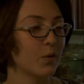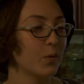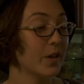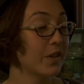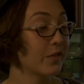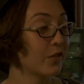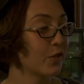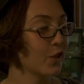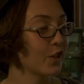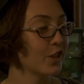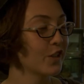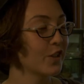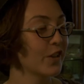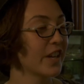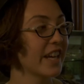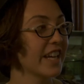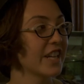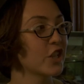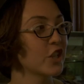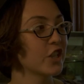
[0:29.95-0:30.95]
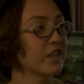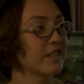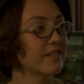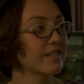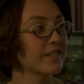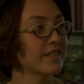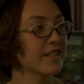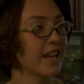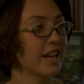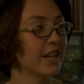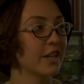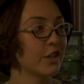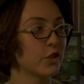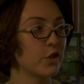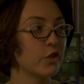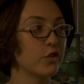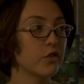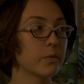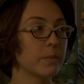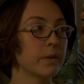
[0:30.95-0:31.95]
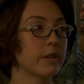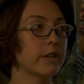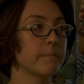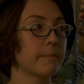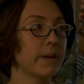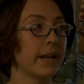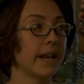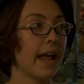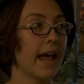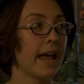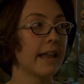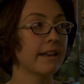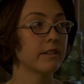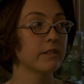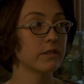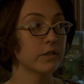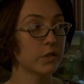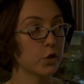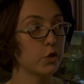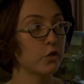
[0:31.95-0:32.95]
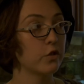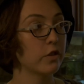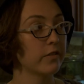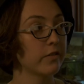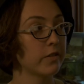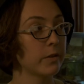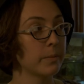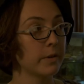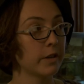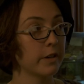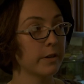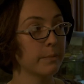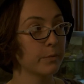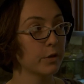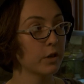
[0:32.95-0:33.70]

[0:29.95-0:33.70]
We have four locations. Uh, two of them are in Manhattan, two of them are in